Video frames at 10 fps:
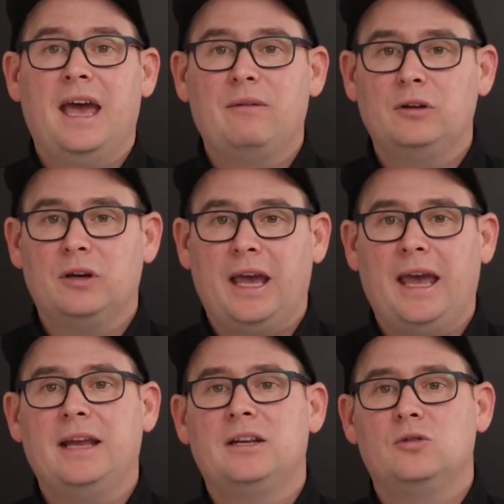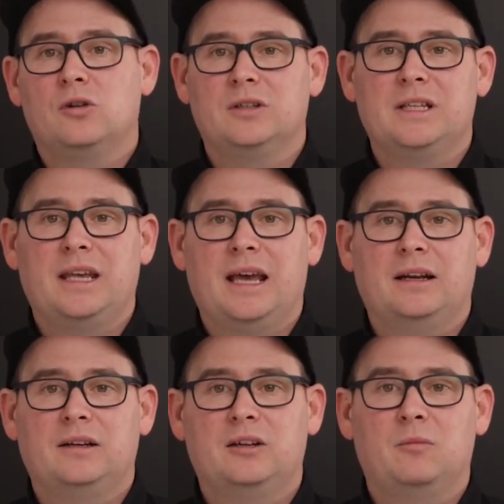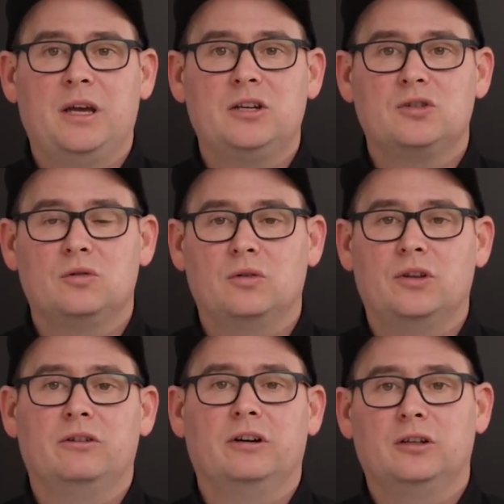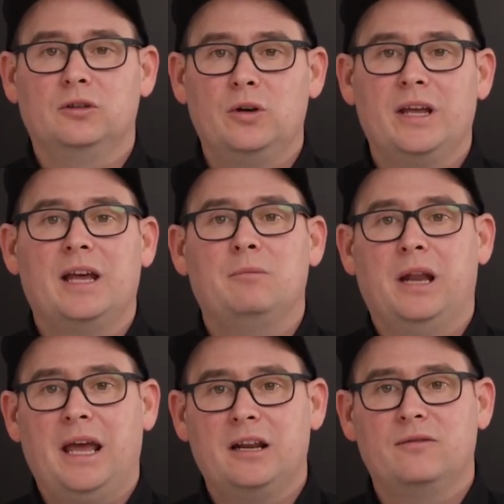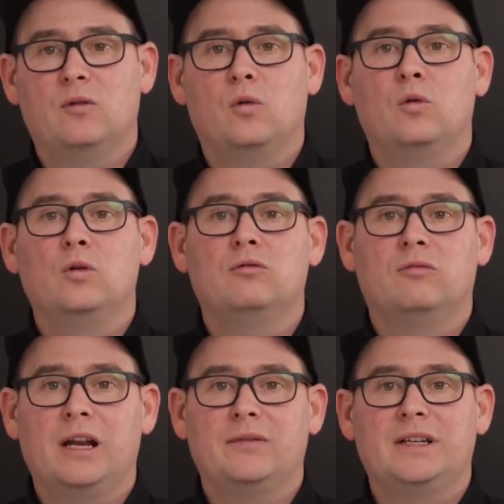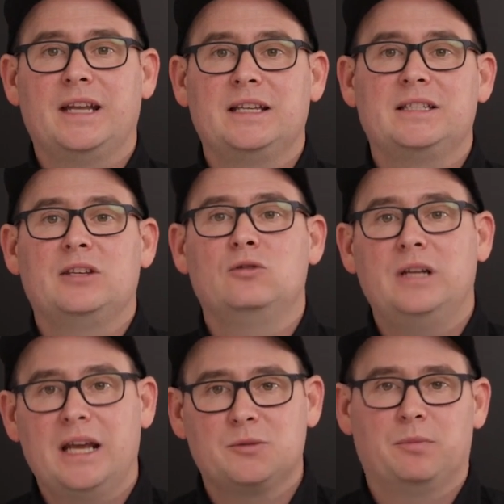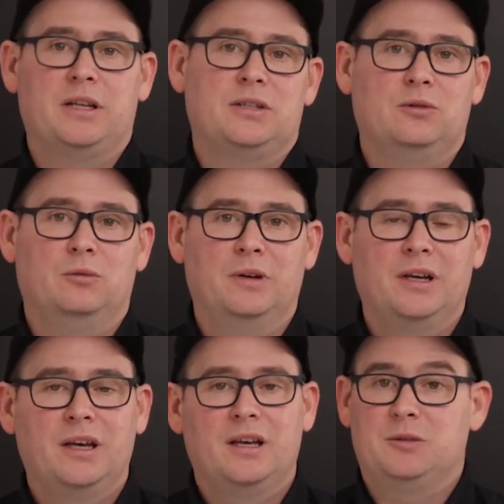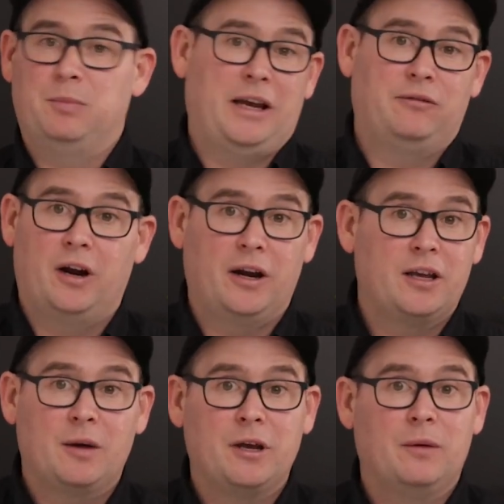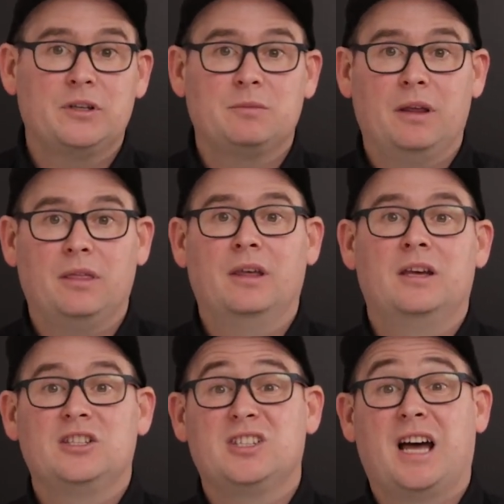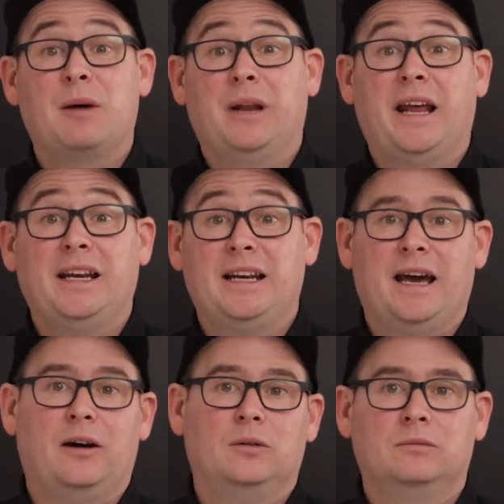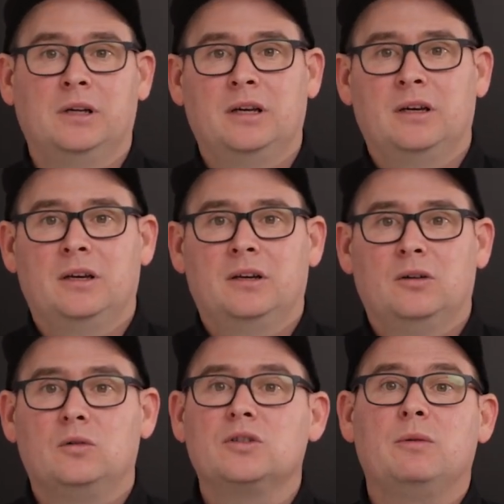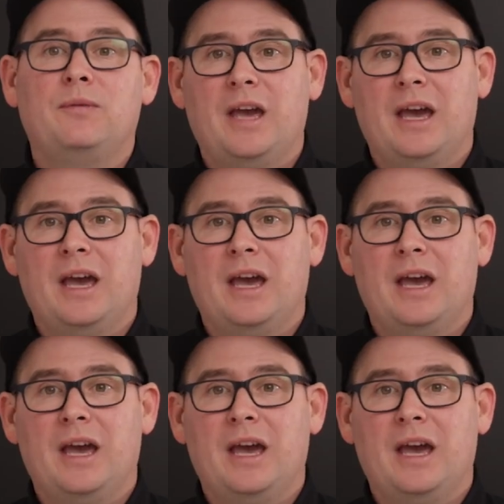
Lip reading: have a look ahead in your content calendar to make sure that you're including and planning for all the relevant dates in your next brainstorm. Is Black Friday coming up this month? Start planning now. Also, if